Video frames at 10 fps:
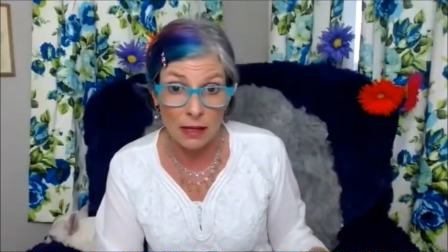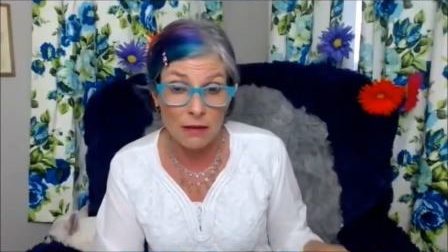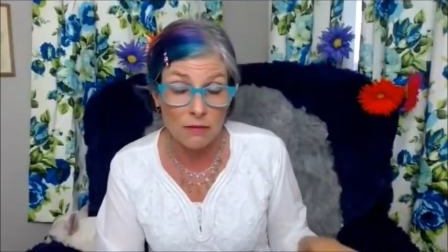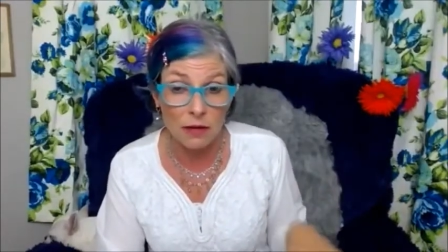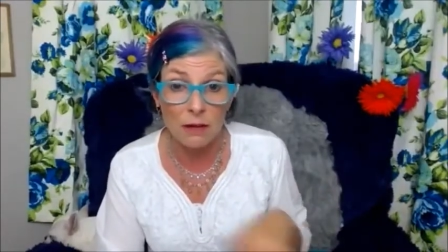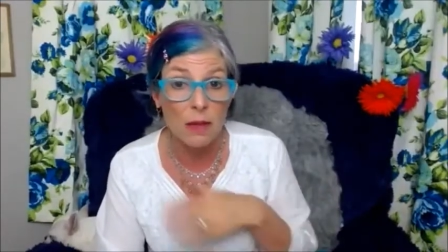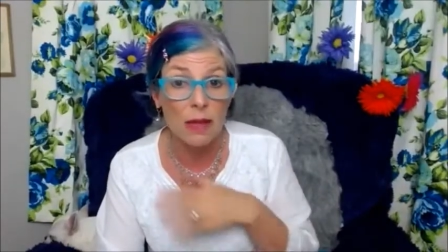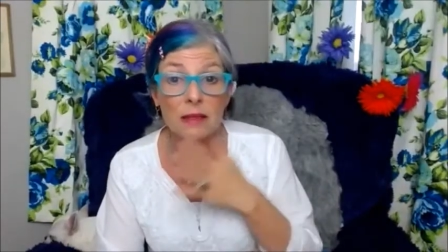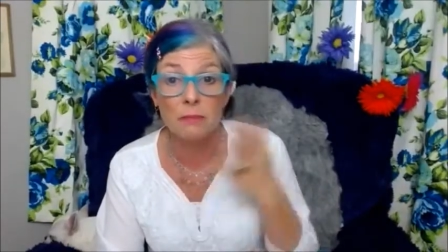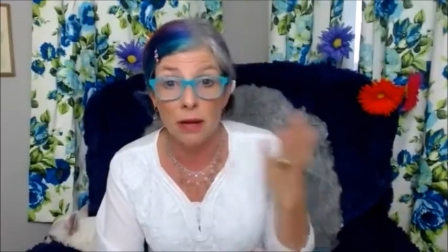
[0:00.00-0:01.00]
Even I
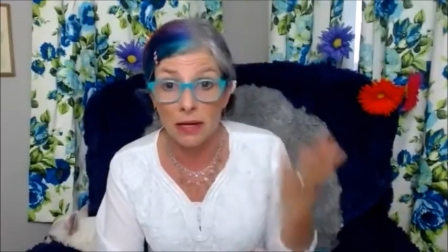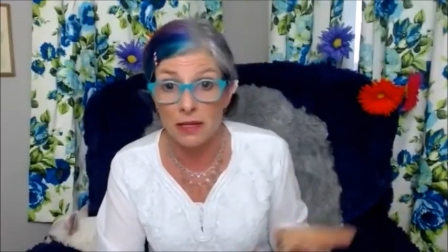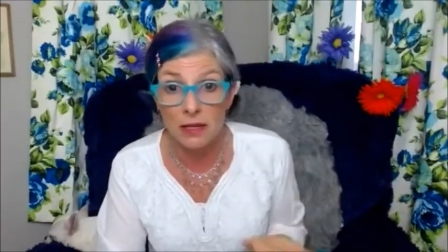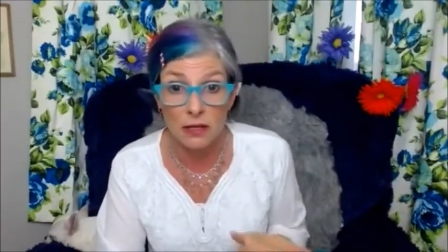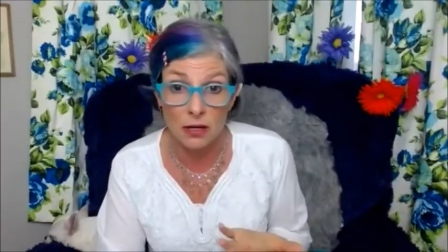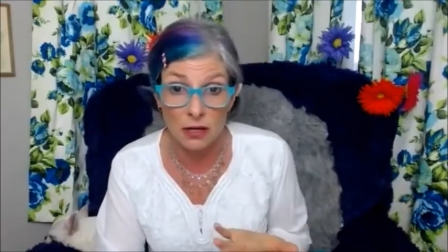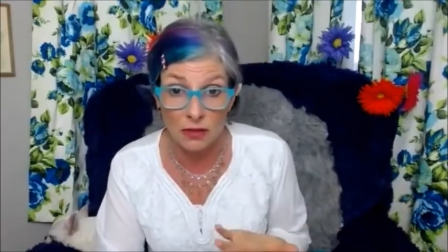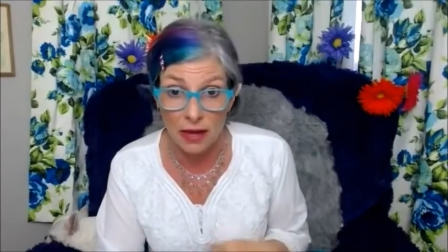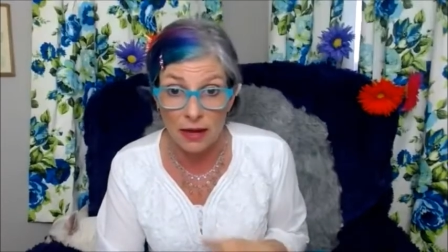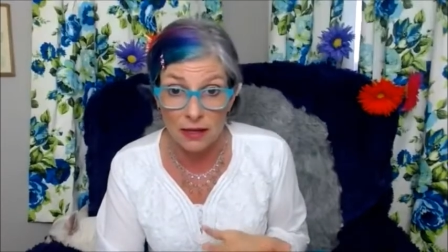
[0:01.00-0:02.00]
made my year
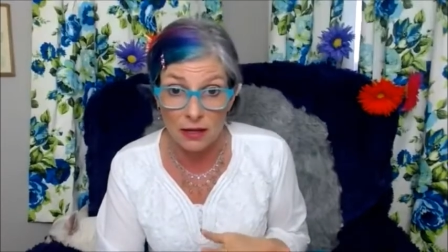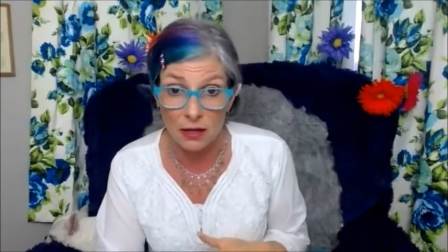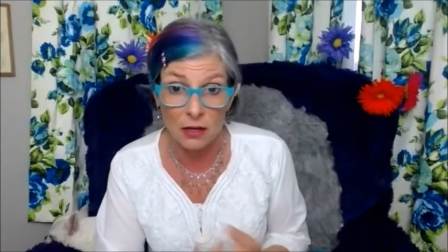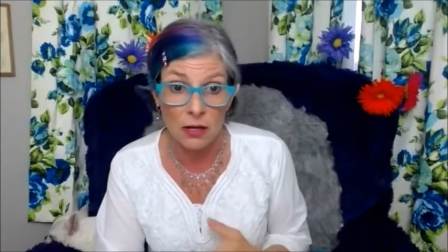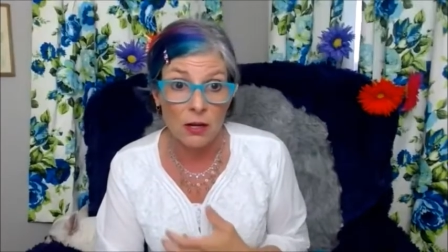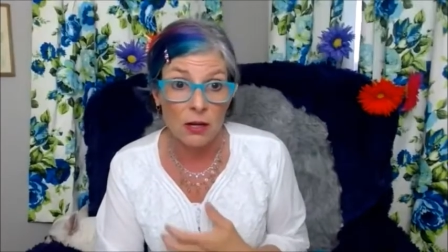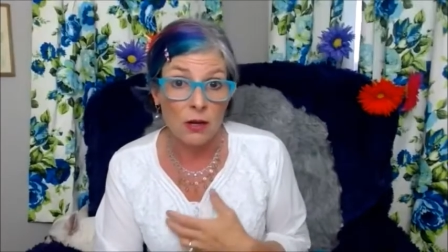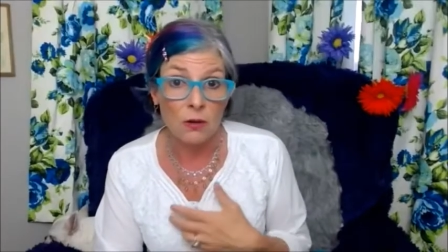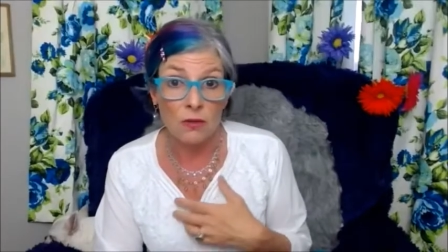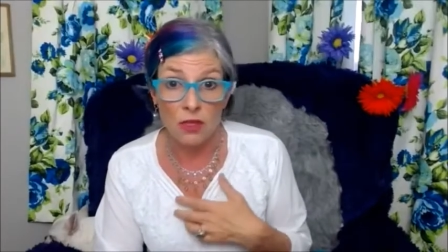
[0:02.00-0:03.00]
that year,
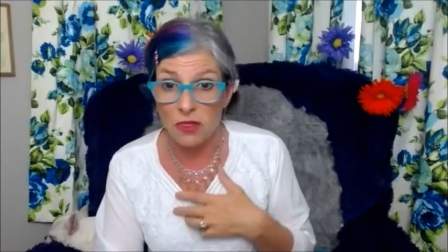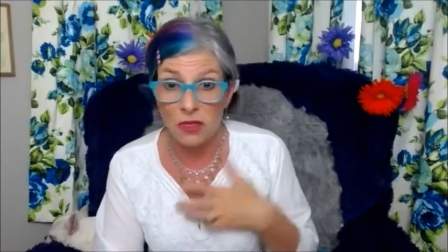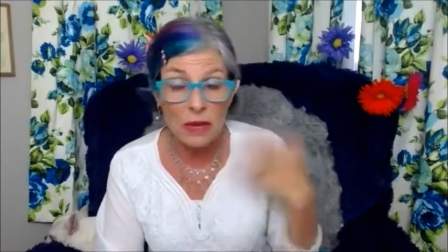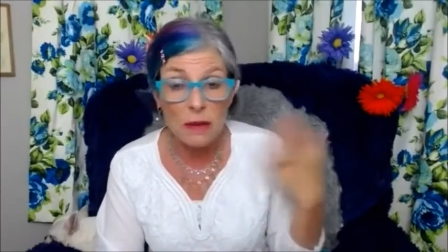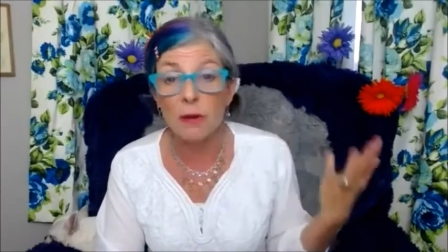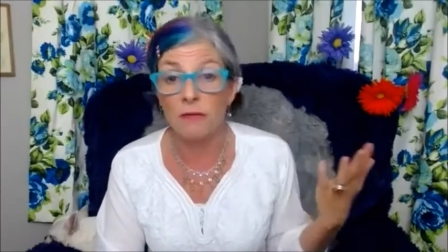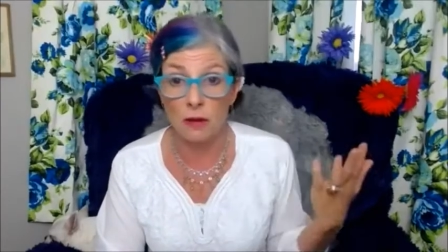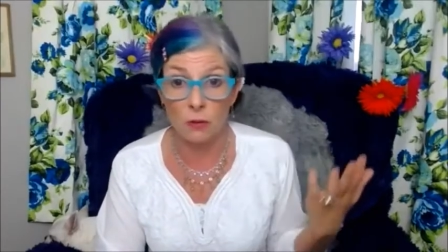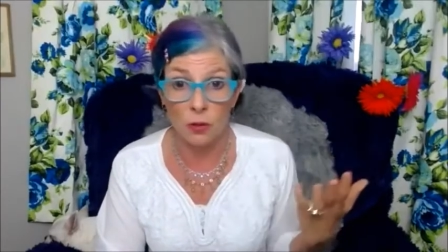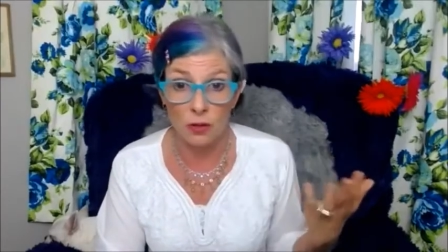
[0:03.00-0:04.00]
the theme of
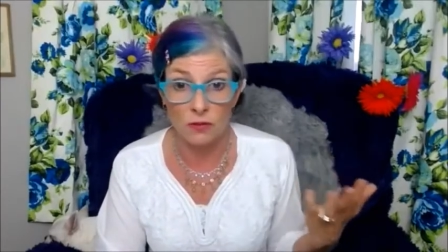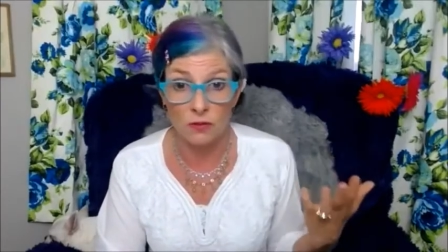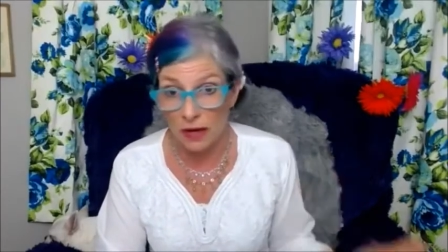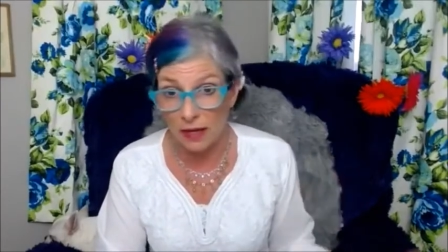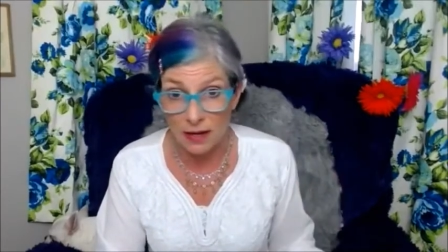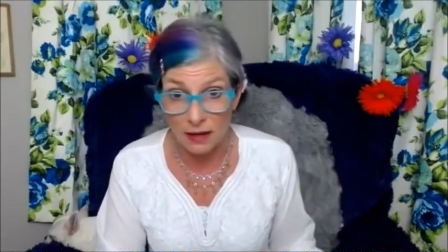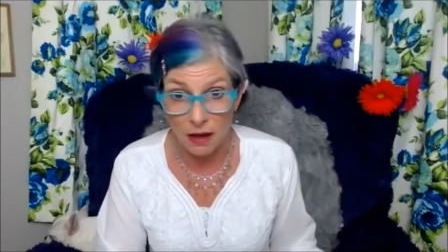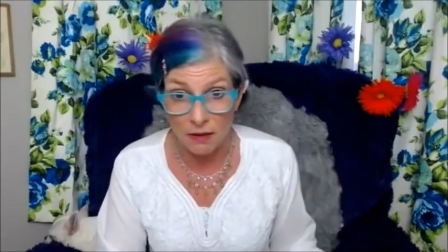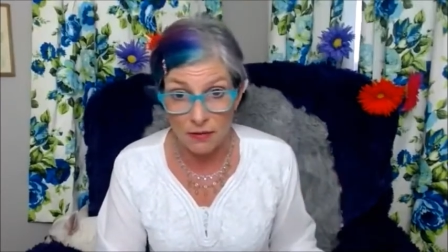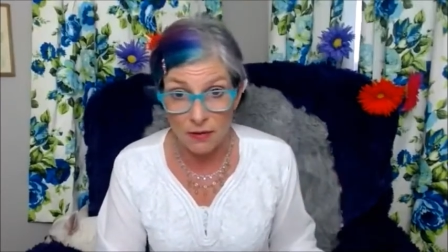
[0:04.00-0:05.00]
it was finding
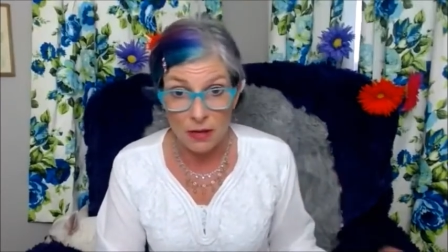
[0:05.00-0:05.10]
love.